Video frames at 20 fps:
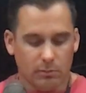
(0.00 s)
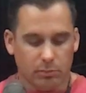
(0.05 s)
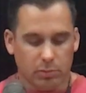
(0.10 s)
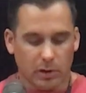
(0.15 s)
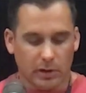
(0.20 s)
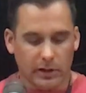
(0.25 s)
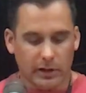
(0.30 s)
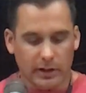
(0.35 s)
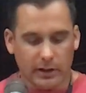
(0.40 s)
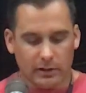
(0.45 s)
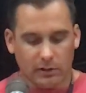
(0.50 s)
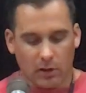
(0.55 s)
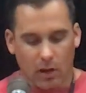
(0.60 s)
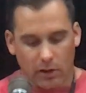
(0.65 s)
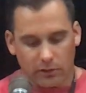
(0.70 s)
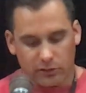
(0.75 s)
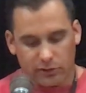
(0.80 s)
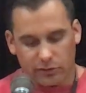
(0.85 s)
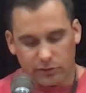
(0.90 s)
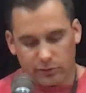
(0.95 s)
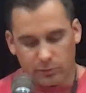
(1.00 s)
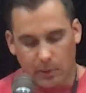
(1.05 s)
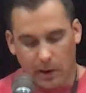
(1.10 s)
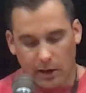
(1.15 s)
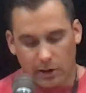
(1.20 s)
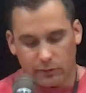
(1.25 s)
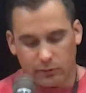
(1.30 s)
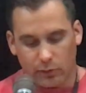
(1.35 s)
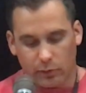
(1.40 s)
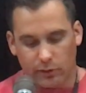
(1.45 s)
bleeding and loss of
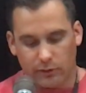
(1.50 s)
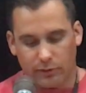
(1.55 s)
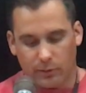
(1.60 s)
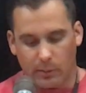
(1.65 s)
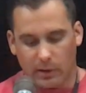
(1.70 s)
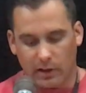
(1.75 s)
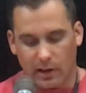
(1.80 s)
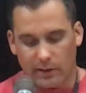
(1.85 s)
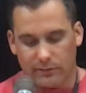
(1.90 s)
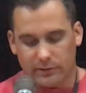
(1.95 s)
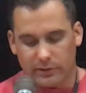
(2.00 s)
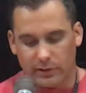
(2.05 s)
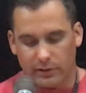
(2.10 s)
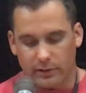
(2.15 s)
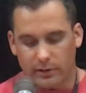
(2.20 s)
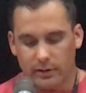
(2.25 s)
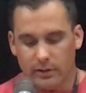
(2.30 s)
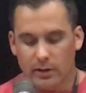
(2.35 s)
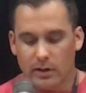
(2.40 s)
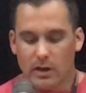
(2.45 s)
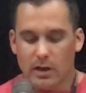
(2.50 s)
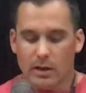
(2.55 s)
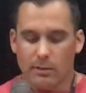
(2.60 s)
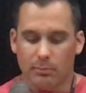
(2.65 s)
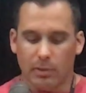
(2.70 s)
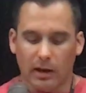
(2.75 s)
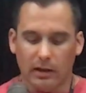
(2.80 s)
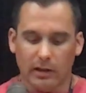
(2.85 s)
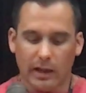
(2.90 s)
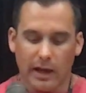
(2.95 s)
spinal fluid from my left ear,
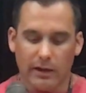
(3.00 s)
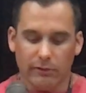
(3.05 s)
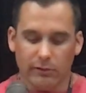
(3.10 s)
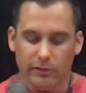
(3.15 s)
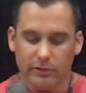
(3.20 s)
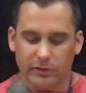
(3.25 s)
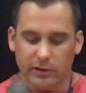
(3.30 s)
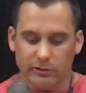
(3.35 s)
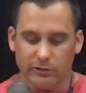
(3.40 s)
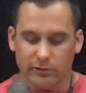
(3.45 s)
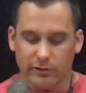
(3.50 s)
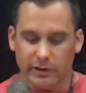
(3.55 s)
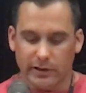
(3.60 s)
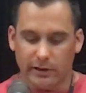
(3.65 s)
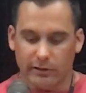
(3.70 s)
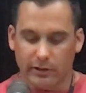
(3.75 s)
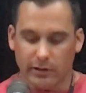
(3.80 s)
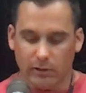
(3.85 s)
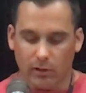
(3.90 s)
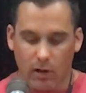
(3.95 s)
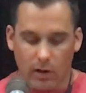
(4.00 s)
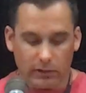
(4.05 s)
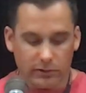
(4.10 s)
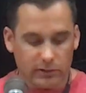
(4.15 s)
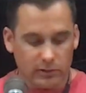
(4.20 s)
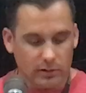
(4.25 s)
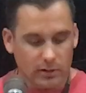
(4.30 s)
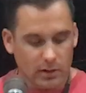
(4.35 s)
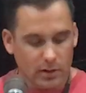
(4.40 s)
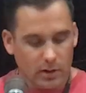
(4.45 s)
bilateral sensory hearing loss,
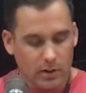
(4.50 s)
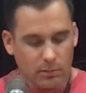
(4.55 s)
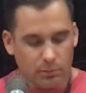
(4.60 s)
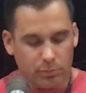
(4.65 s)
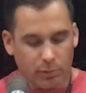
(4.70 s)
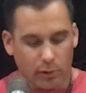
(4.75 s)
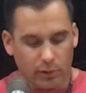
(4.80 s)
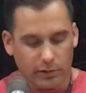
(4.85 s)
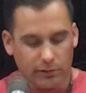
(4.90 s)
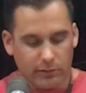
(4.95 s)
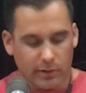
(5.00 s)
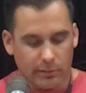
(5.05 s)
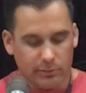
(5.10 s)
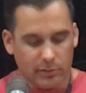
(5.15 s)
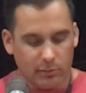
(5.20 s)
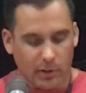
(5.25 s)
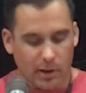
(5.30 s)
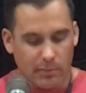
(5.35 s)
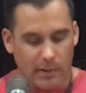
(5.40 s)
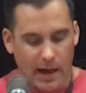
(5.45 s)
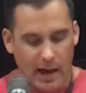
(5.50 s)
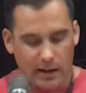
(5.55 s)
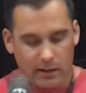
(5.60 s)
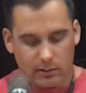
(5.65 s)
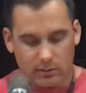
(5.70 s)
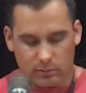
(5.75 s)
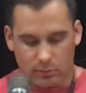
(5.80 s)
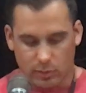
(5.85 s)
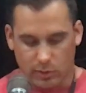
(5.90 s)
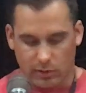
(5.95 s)
broken ribs in my
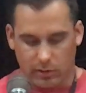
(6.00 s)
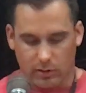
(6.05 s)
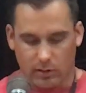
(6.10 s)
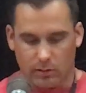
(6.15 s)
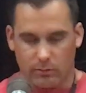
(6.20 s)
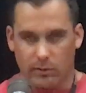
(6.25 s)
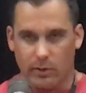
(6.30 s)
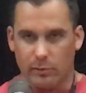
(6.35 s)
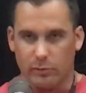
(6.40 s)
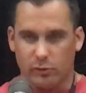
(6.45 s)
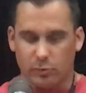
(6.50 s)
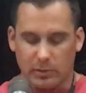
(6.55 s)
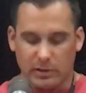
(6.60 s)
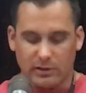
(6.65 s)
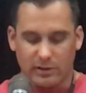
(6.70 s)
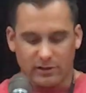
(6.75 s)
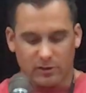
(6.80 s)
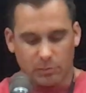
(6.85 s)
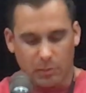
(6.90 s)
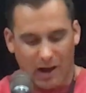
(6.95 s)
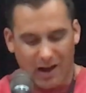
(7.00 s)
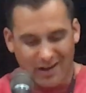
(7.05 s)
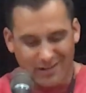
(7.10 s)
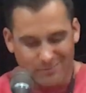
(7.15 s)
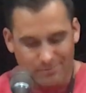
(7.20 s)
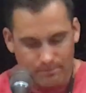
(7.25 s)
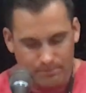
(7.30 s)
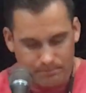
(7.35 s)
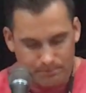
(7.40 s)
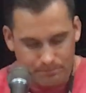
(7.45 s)
back where the ribs meet the
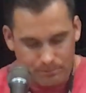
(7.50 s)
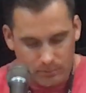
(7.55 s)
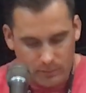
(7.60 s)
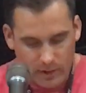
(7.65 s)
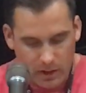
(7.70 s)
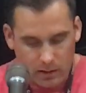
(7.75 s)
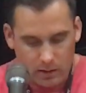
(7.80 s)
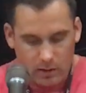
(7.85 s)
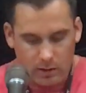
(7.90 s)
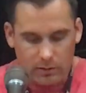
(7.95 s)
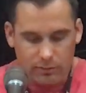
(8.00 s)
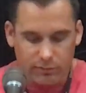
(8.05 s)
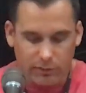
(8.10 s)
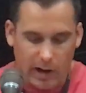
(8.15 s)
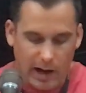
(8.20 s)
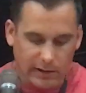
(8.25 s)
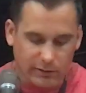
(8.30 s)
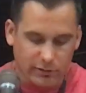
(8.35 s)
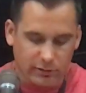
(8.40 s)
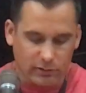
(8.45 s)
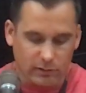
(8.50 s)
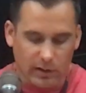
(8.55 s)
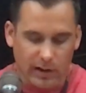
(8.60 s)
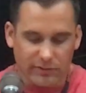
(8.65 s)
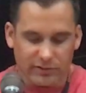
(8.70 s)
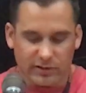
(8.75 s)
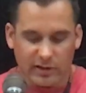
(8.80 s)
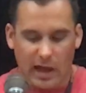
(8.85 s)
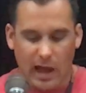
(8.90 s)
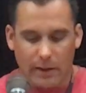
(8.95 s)
spine, fractured
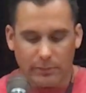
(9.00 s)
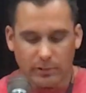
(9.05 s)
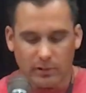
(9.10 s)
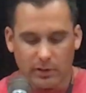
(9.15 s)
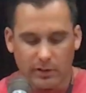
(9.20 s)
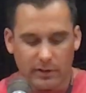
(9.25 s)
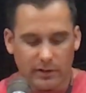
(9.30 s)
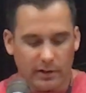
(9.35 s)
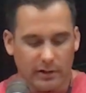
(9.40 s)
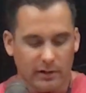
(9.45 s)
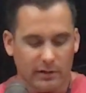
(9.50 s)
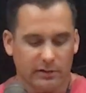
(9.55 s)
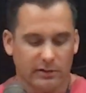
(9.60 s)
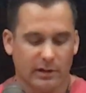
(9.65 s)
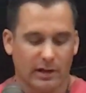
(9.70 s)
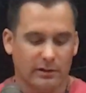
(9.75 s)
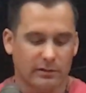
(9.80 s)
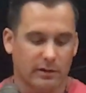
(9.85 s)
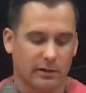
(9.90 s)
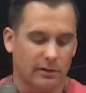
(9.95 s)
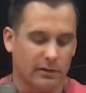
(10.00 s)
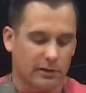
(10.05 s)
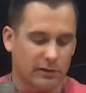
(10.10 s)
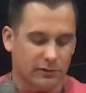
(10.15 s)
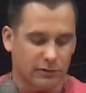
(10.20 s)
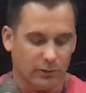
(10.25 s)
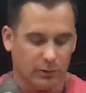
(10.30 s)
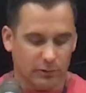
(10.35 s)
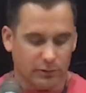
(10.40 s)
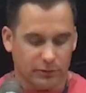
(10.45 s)
left scapula that extends under the
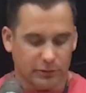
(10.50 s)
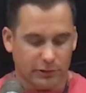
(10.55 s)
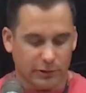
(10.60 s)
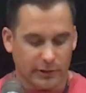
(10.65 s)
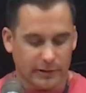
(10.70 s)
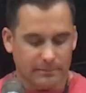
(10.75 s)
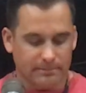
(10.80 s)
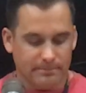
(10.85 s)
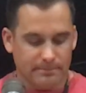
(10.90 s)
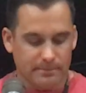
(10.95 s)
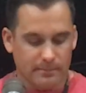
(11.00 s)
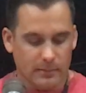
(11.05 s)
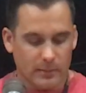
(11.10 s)
shoulder joint,